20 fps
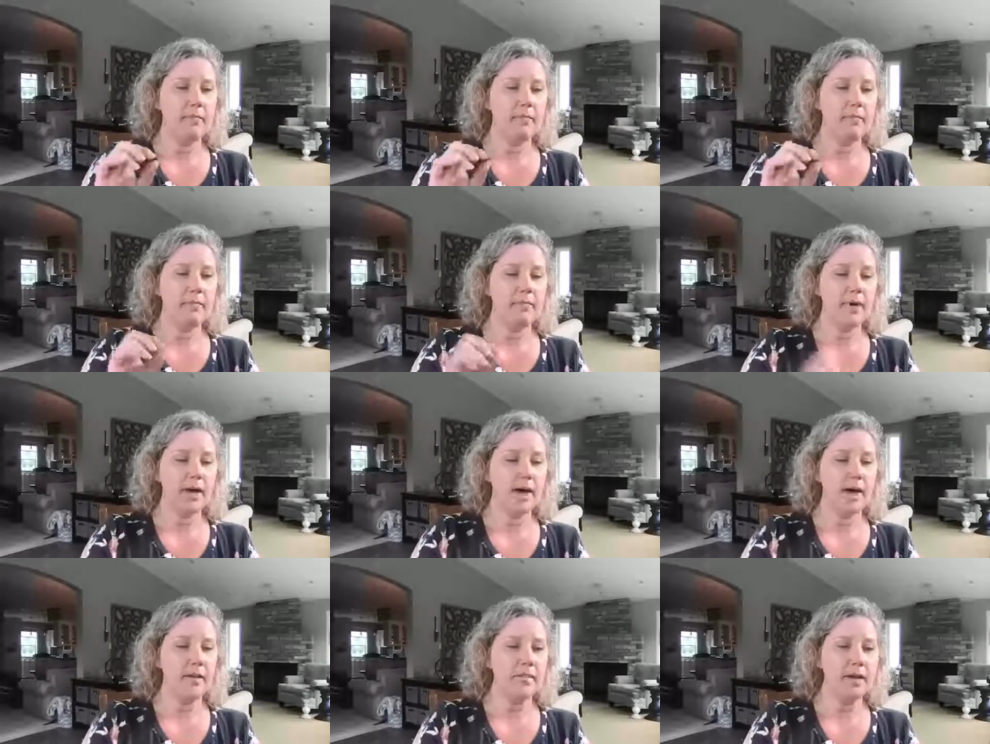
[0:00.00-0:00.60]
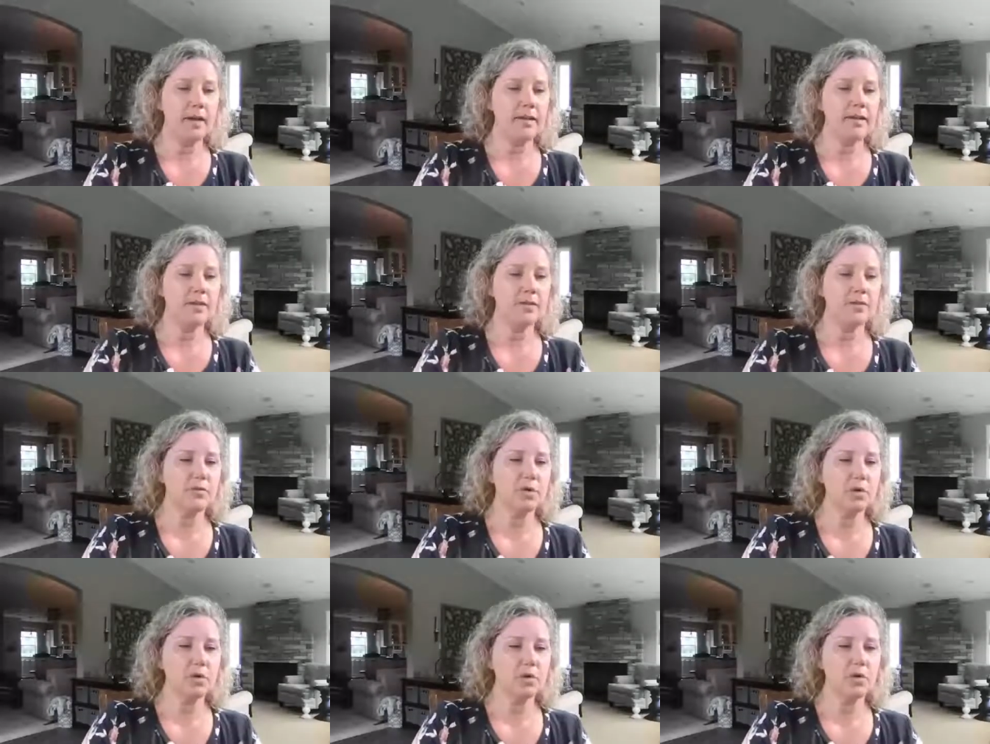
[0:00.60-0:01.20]
Comment,
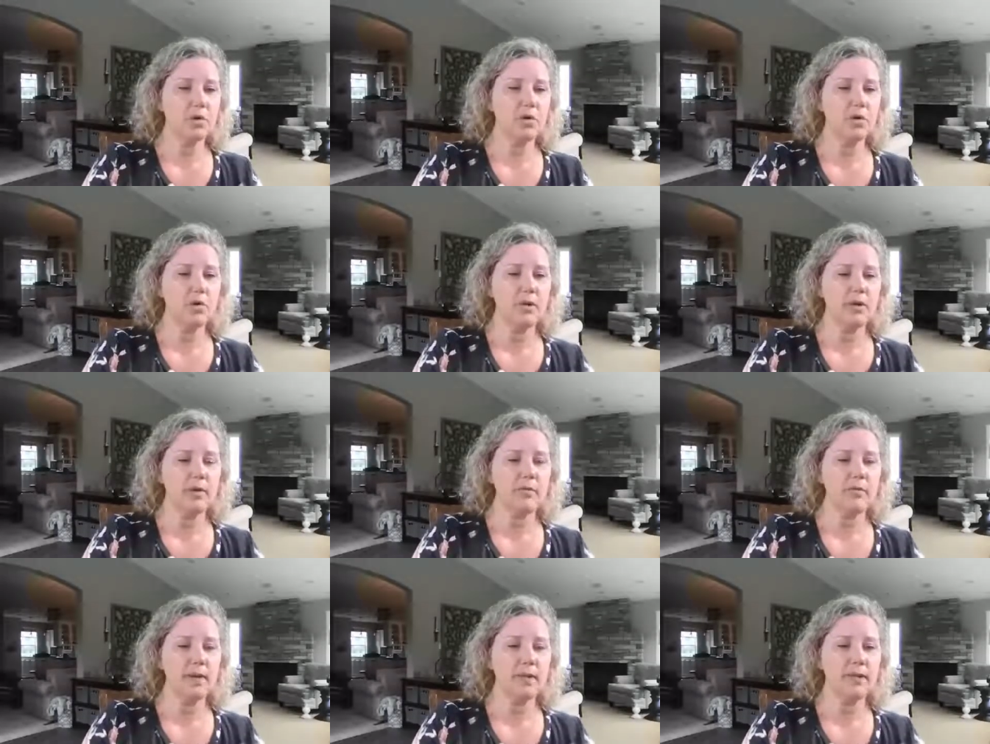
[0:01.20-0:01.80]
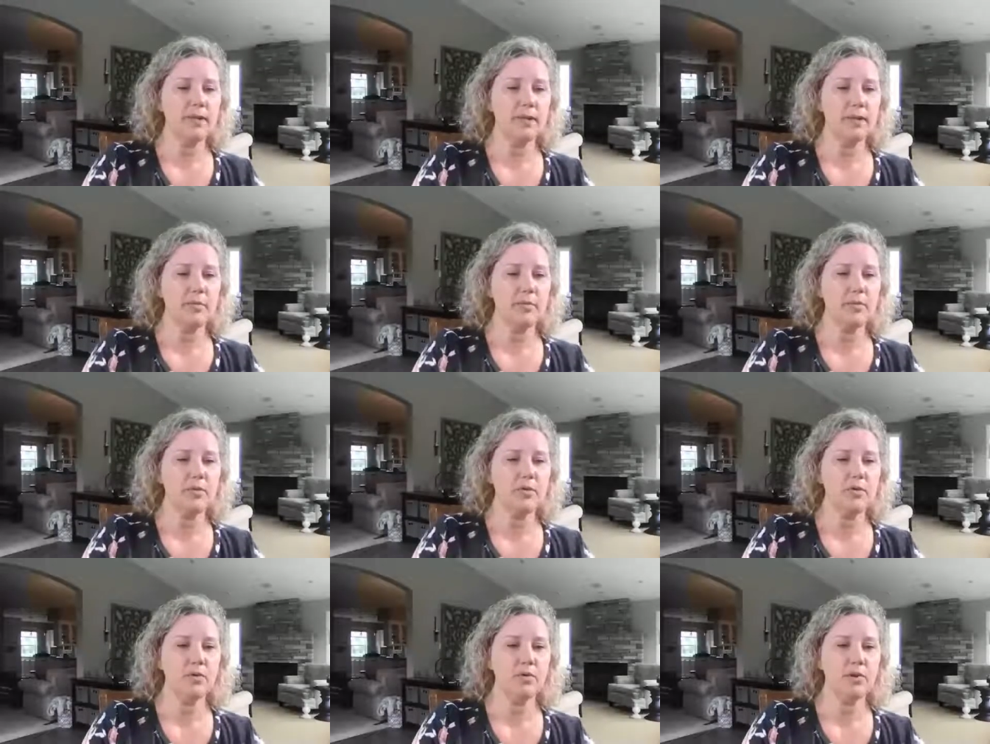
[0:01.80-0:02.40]
will corn mess up
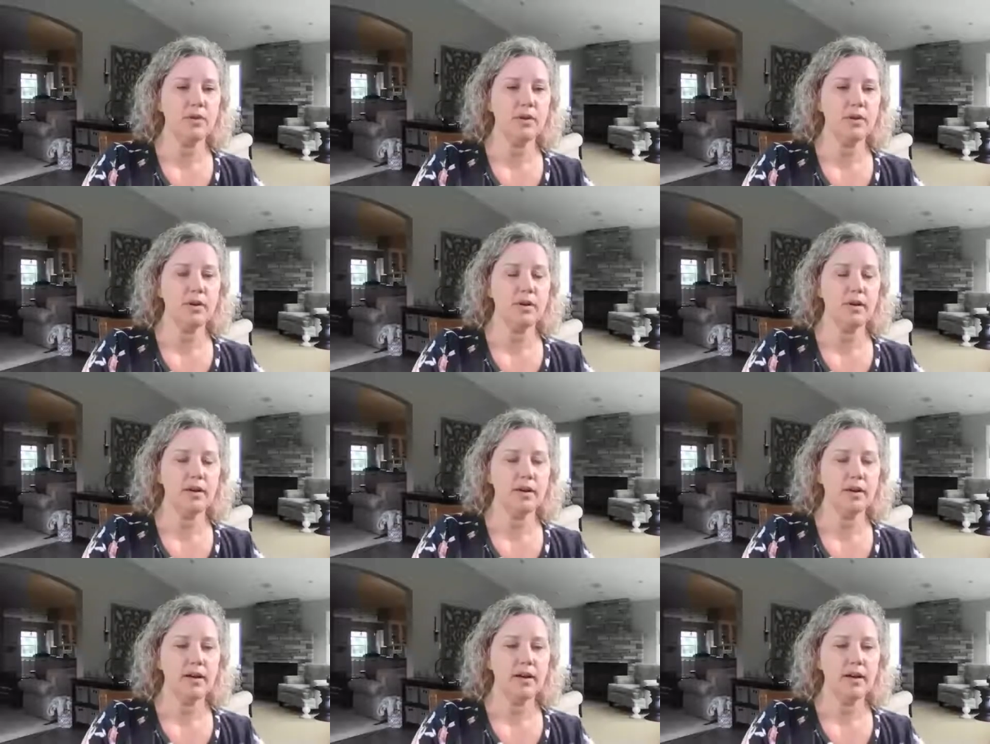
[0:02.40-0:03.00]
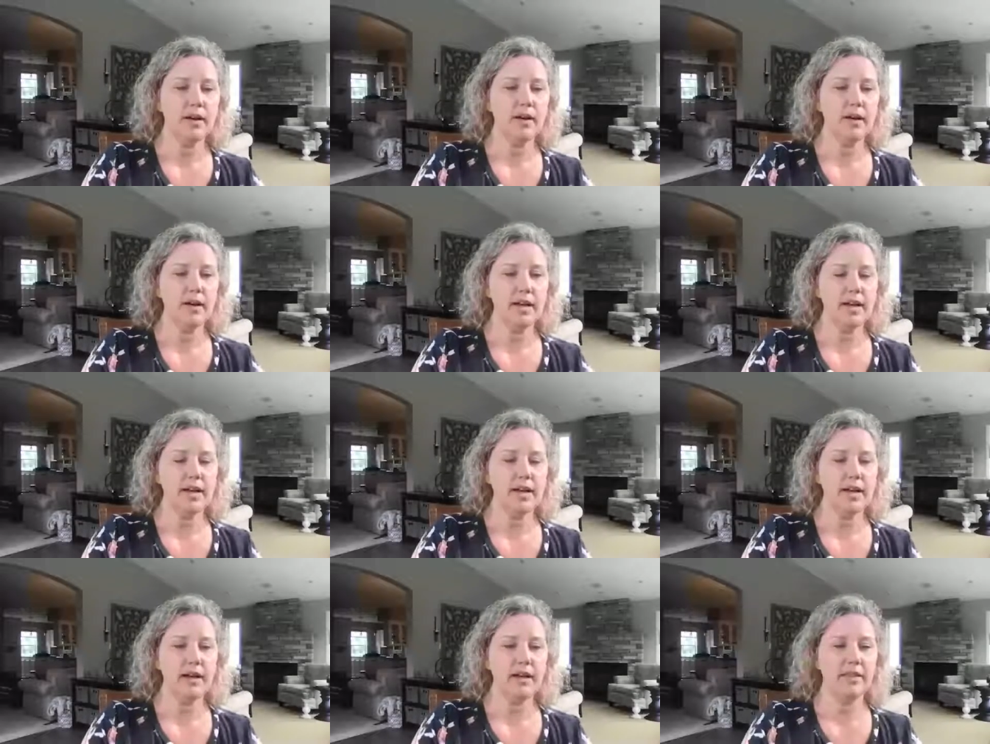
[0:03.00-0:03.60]
your gut
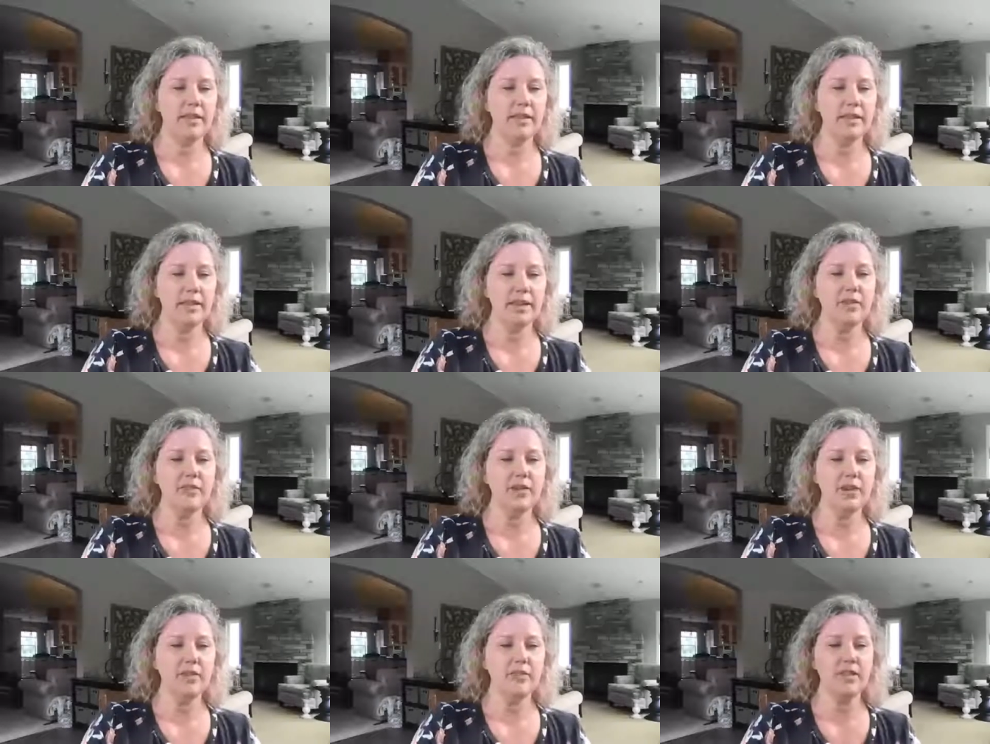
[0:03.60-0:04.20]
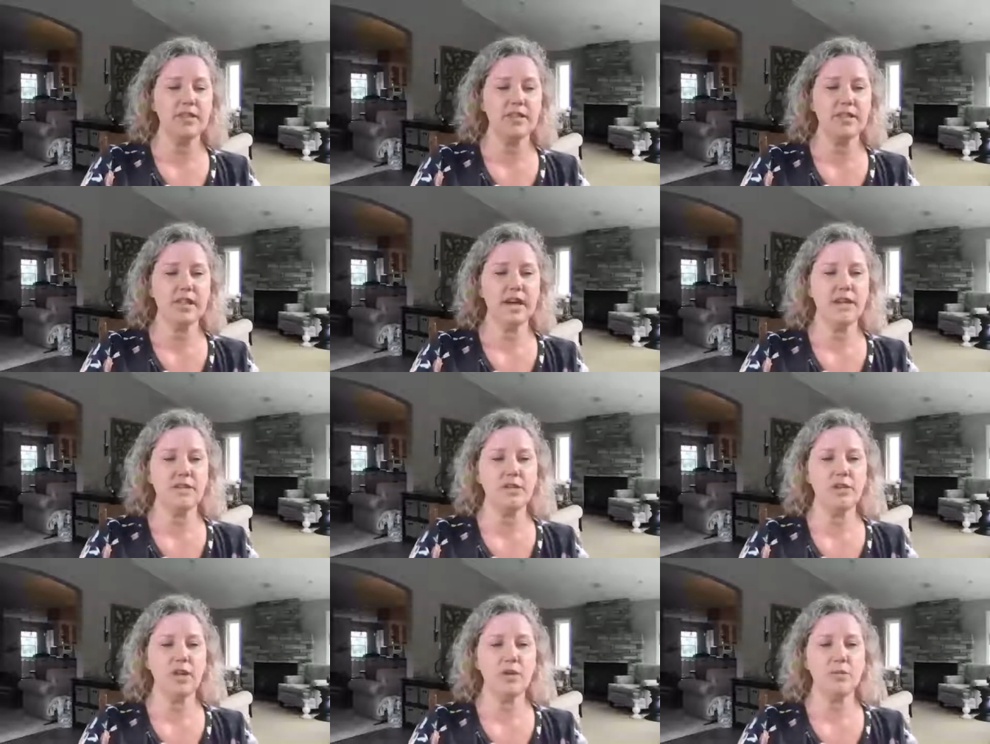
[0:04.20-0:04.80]
health even if it's
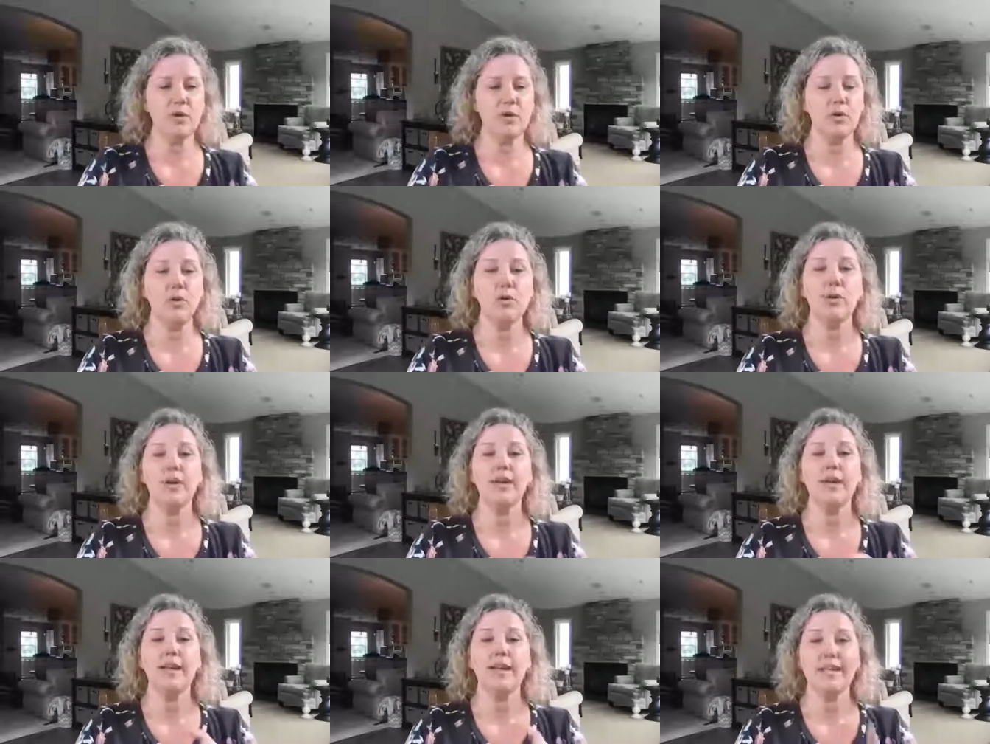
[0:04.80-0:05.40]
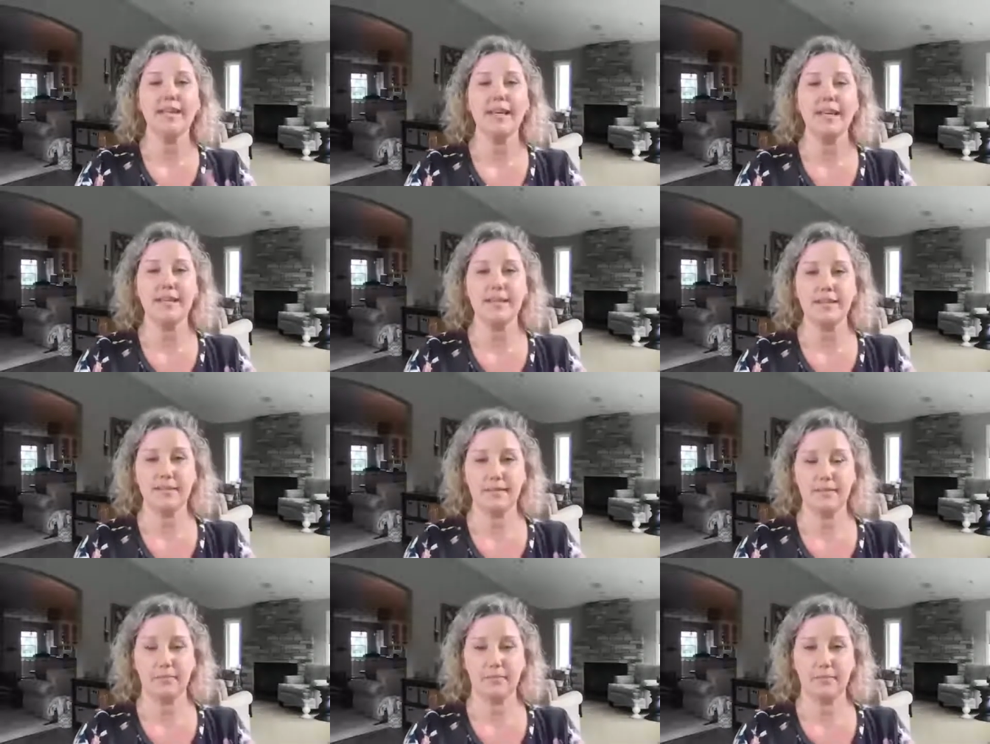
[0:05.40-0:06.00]
non-GMO corn?
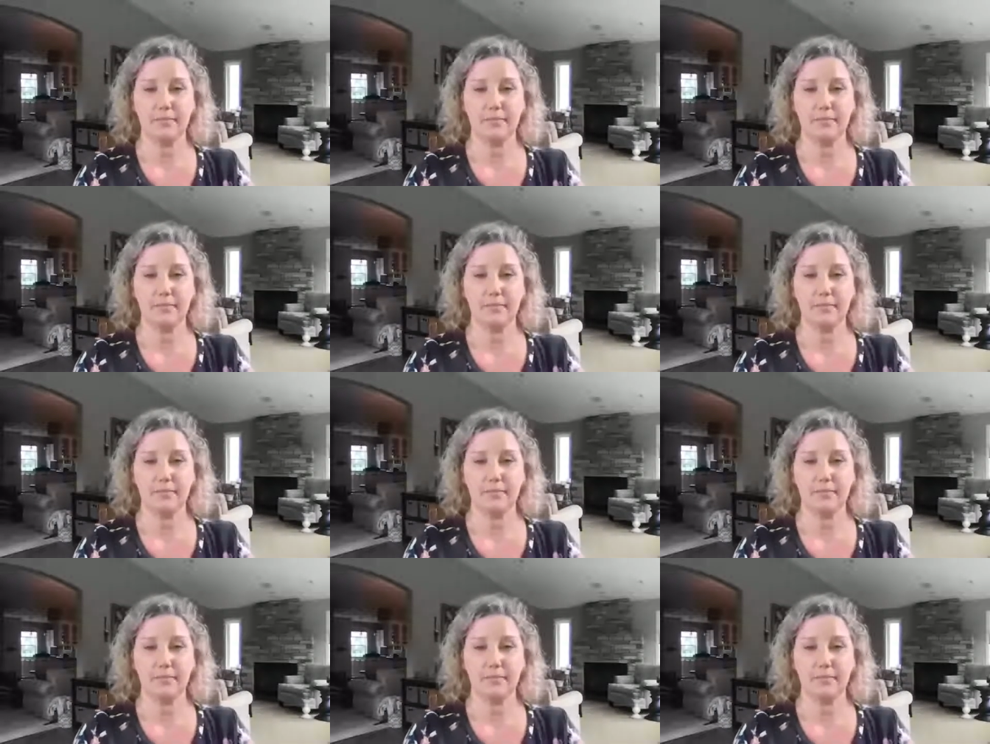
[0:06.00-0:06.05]
Yes.